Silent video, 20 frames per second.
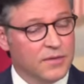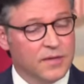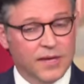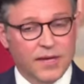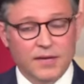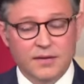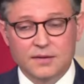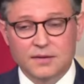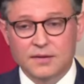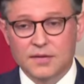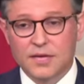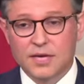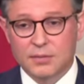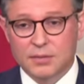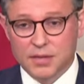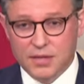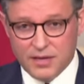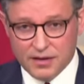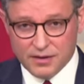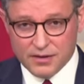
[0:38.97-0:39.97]
that
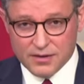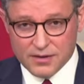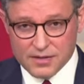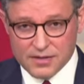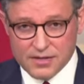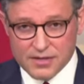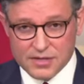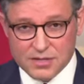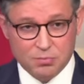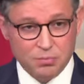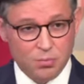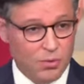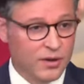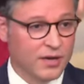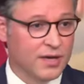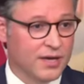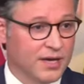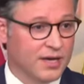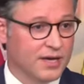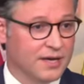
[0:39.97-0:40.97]
Kamala Harris is
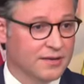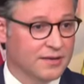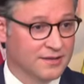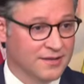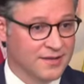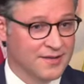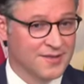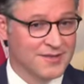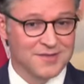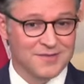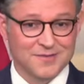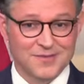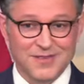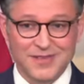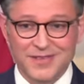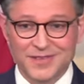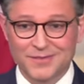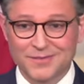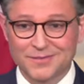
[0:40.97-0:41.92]
boycotting this